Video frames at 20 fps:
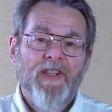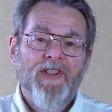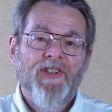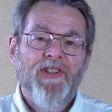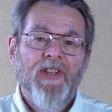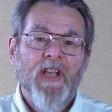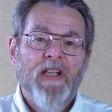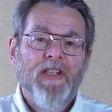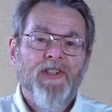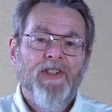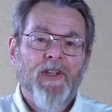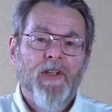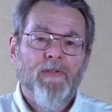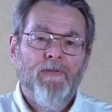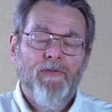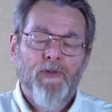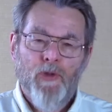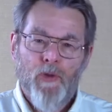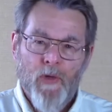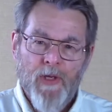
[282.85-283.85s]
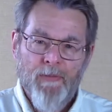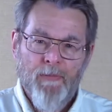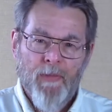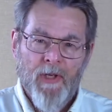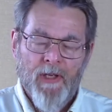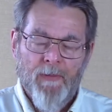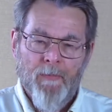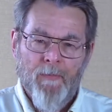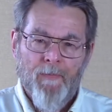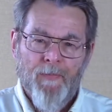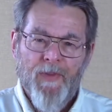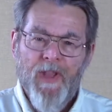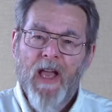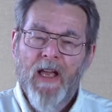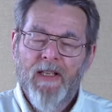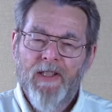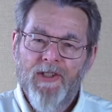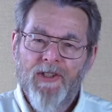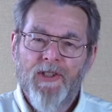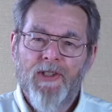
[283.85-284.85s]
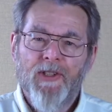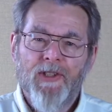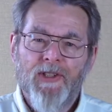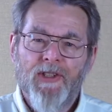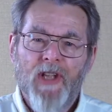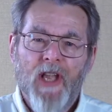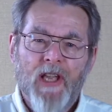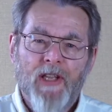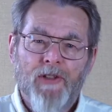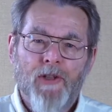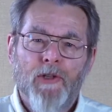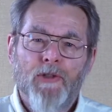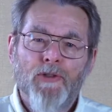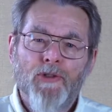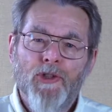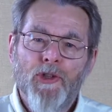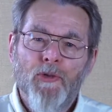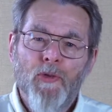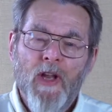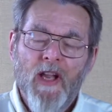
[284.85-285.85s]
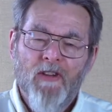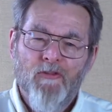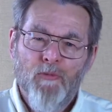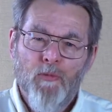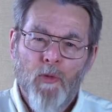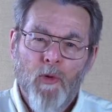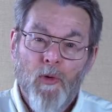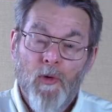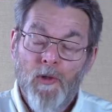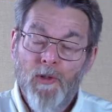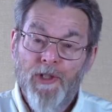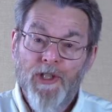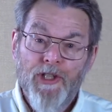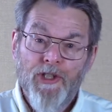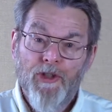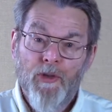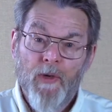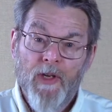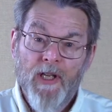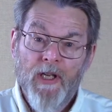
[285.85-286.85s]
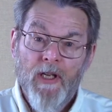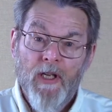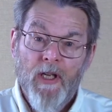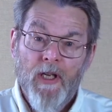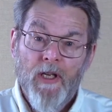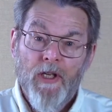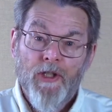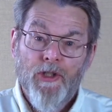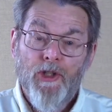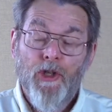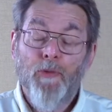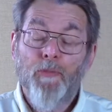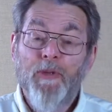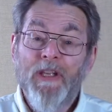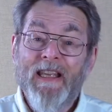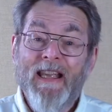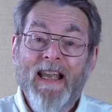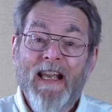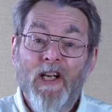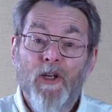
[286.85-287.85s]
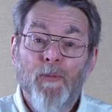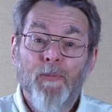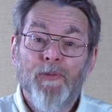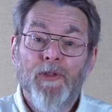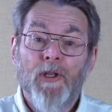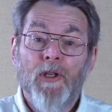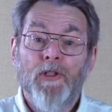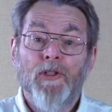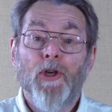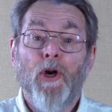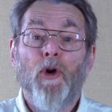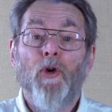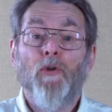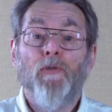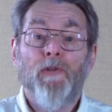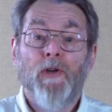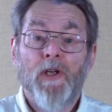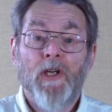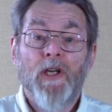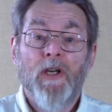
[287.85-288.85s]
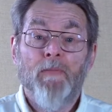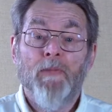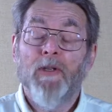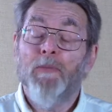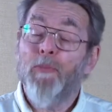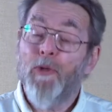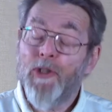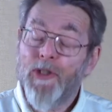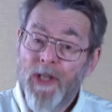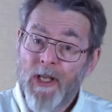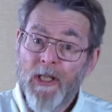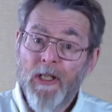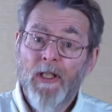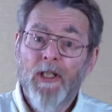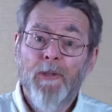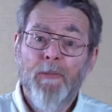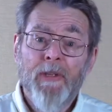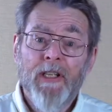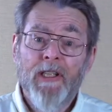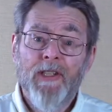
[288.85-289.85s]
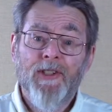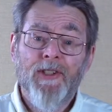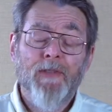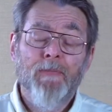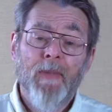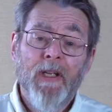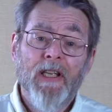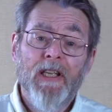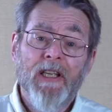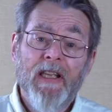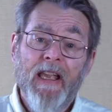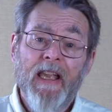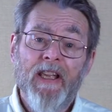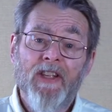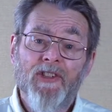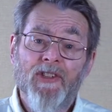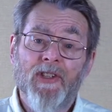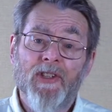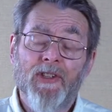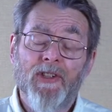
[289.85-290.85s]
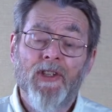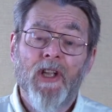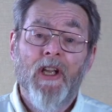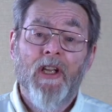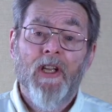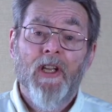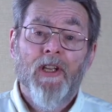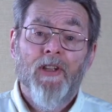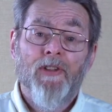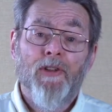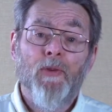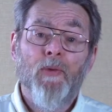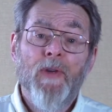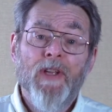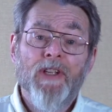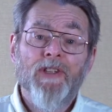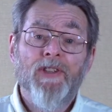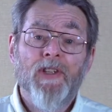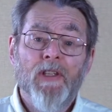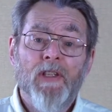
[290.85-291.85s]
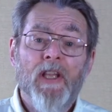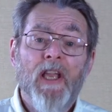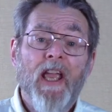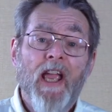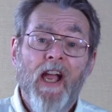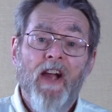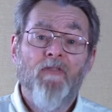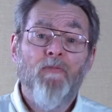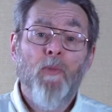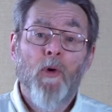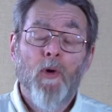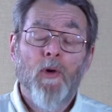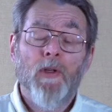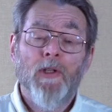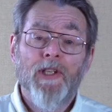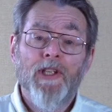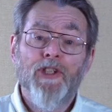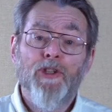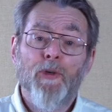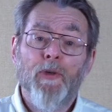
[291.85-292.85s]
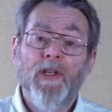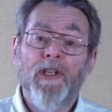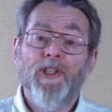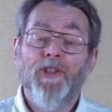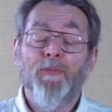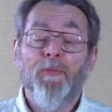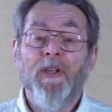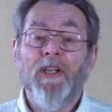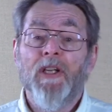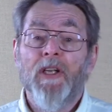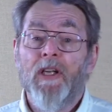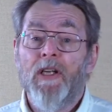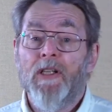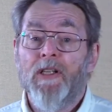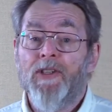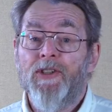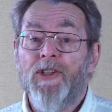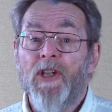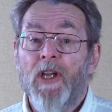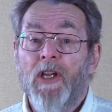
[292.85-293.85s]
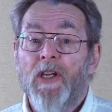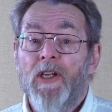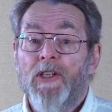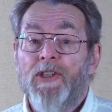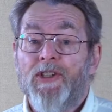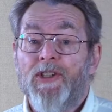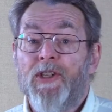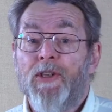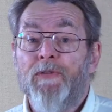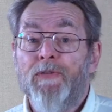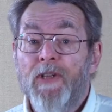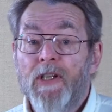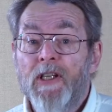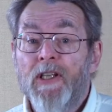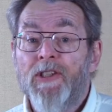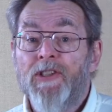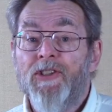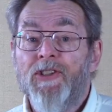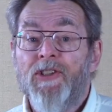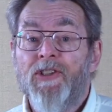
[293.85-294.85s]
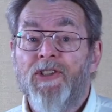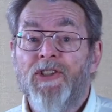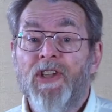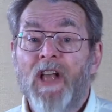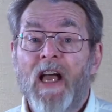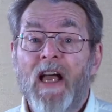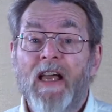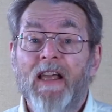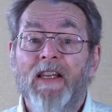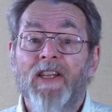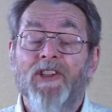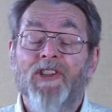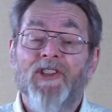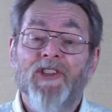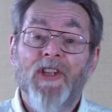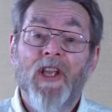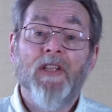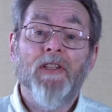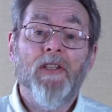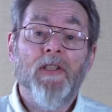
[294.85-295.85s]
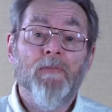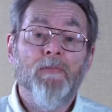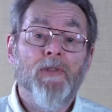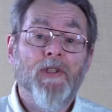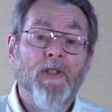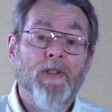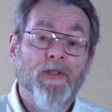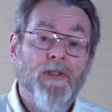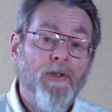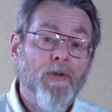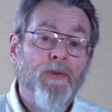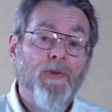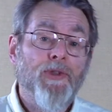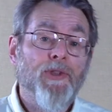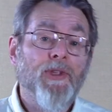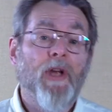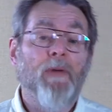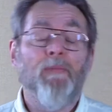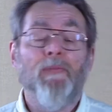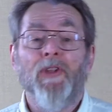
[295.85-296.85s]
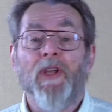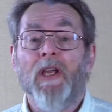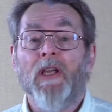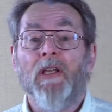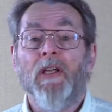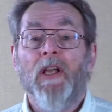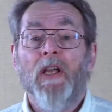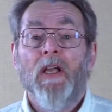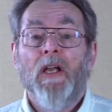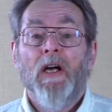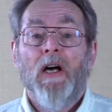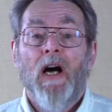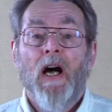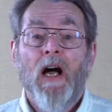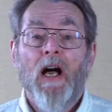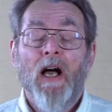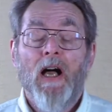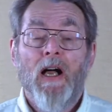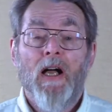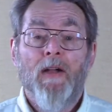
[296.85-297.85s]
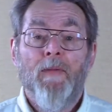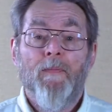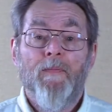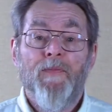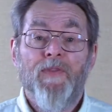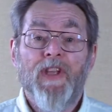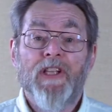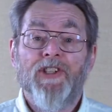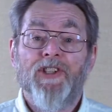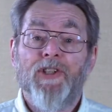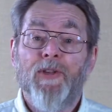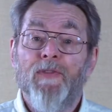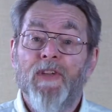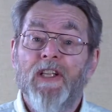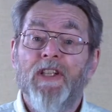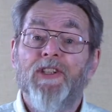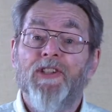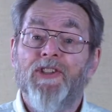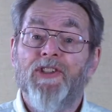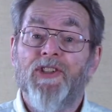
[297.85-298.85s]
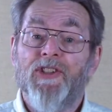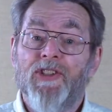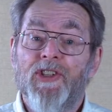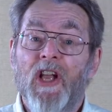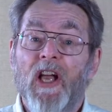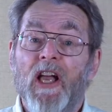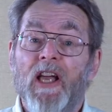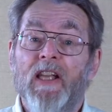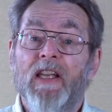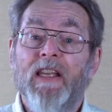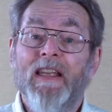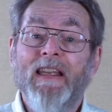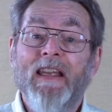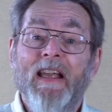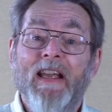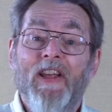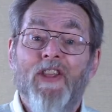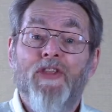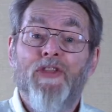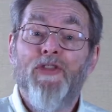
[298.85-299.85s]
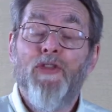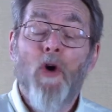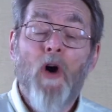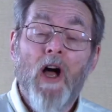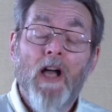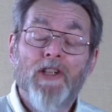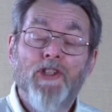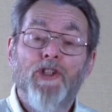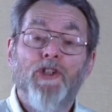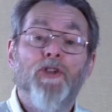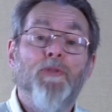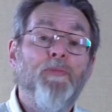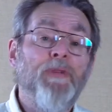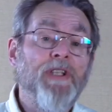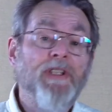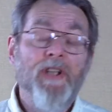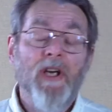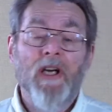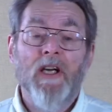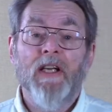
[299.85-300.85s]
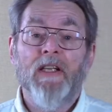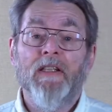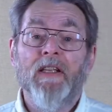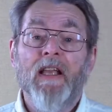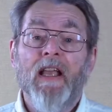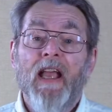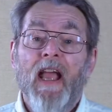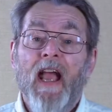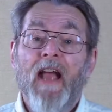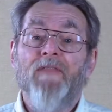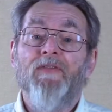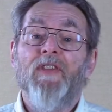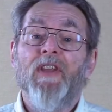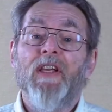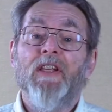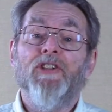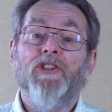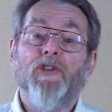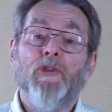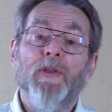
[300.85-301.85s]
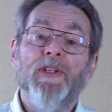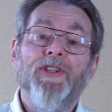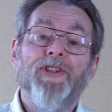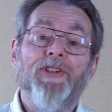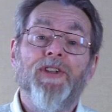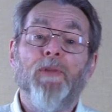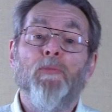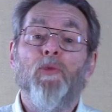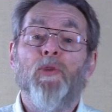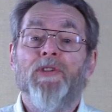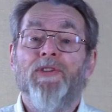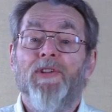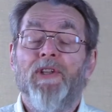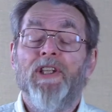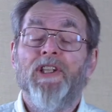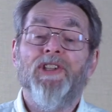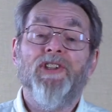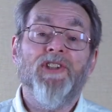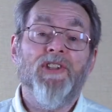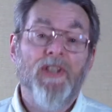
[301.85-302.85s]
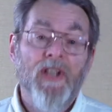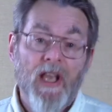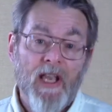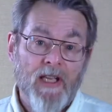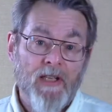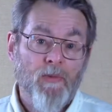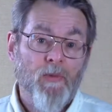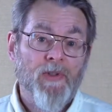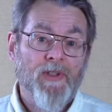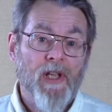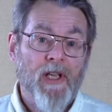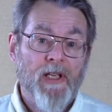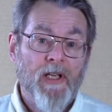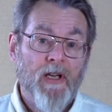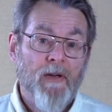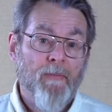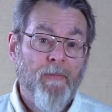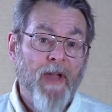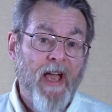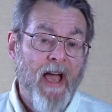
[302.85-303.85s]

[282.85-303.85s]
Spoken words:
sense of treatment, that is to say, those who have moral injury should be helped to overcome it, particularly because in many cases, the reason they have moral injury is because civilian society sent them to do something that civilian society thought should be done, and then treats them with disdain when they come